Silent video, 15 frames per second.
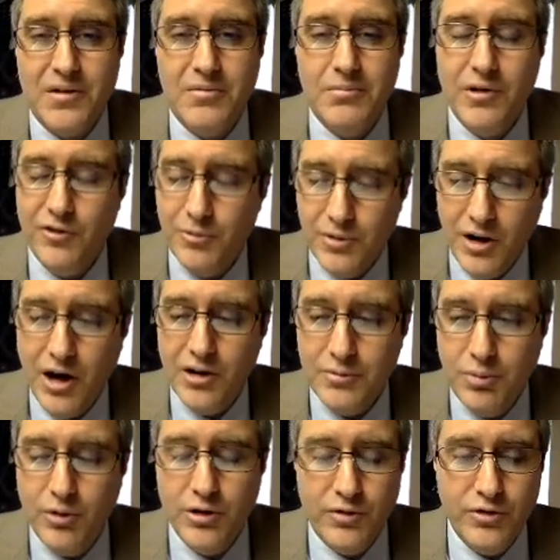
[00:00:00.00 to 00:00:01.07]
but from God's
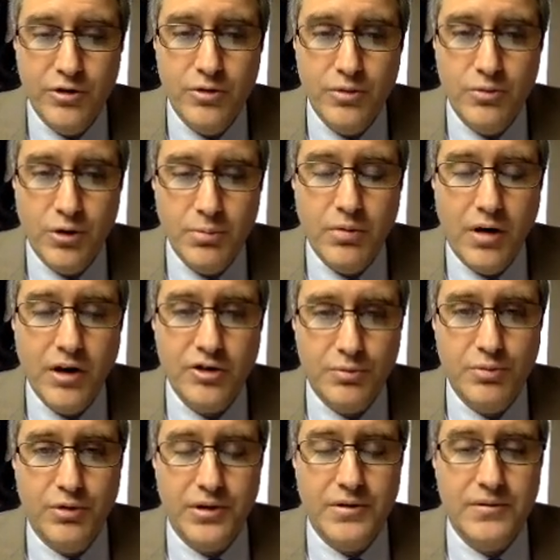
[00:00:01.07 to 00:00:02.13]
point of view, we're
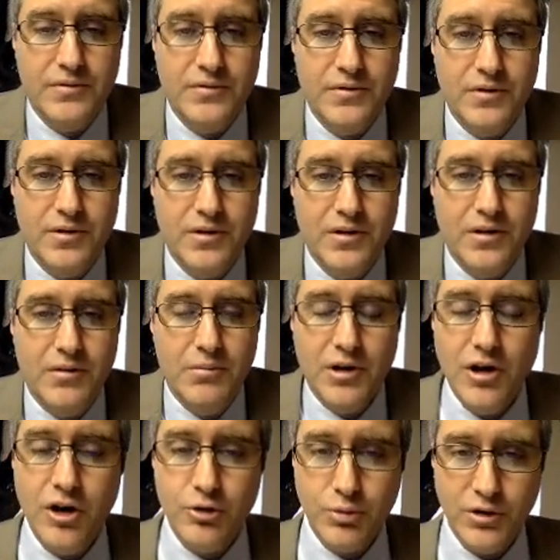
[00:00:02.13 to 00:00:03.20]
prospering
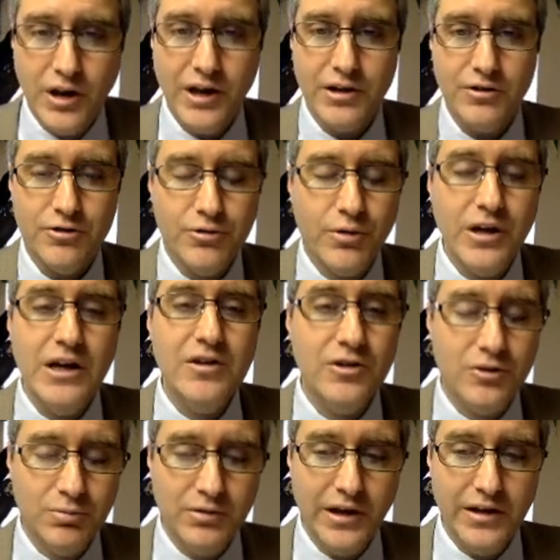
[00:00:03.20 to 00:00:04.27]
because we're like a tree
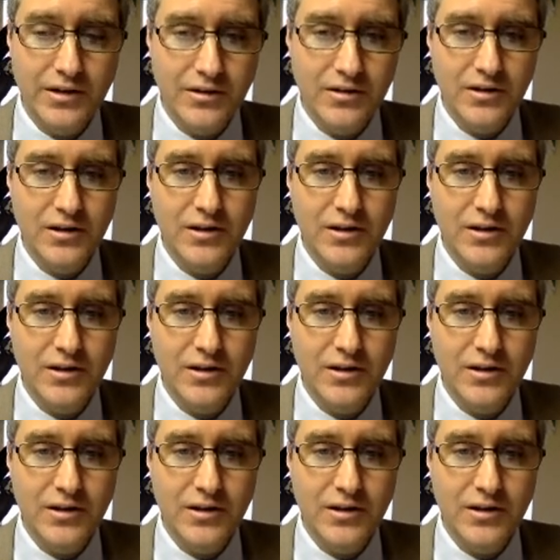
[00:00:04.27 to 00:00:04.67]
that's planted